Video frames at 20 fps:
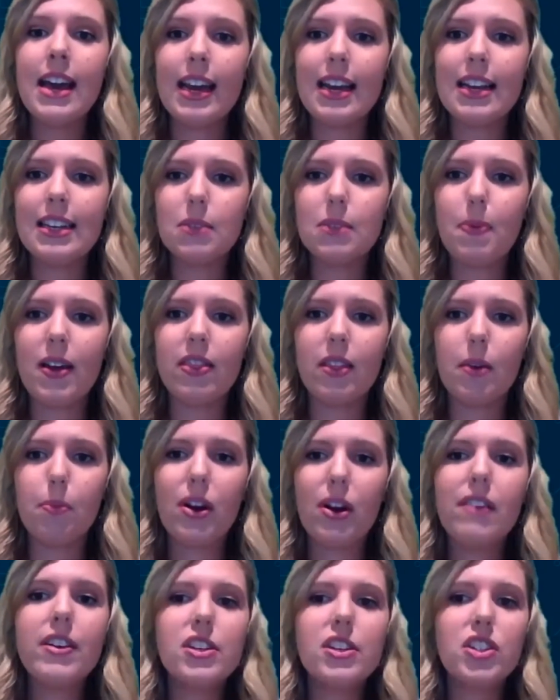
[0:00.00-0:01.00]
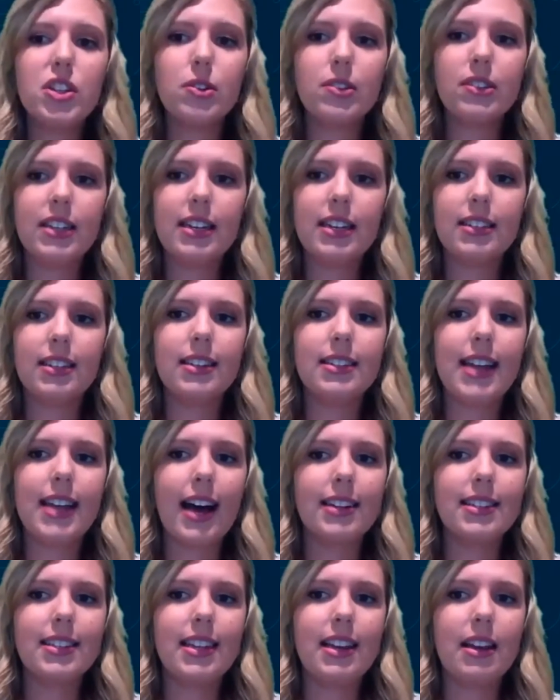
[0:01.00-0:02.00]
He spent the previous two seasons
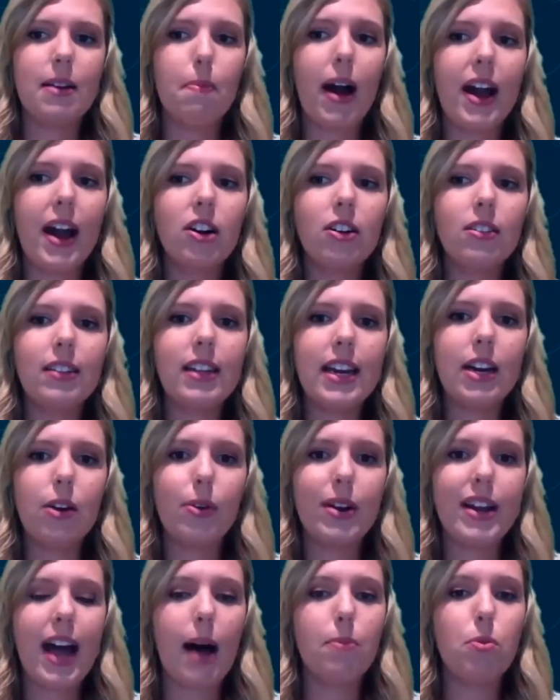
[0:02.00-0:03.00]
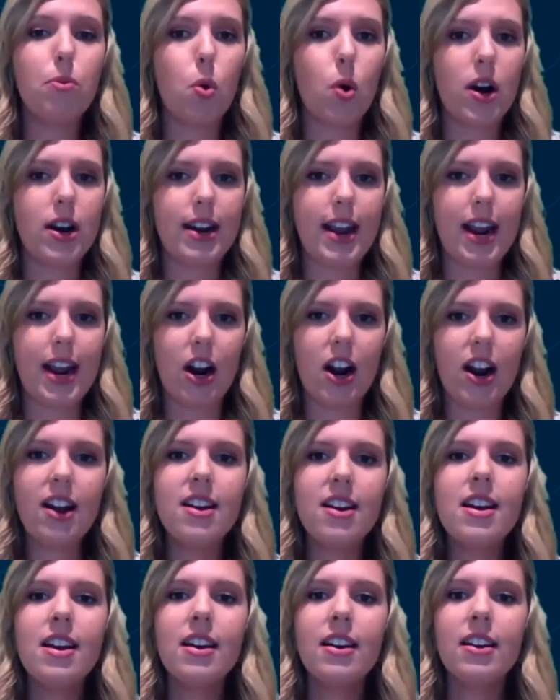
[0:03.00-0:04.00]
as the Minor League Rehab
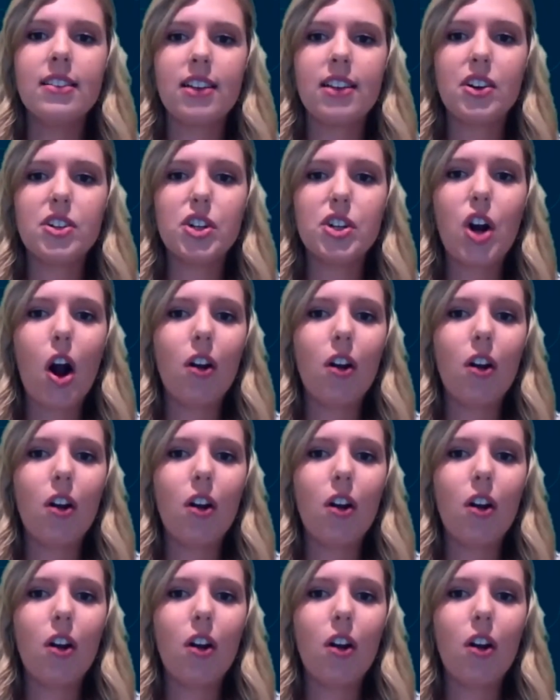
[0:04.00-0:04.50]
Coordinator. Dr.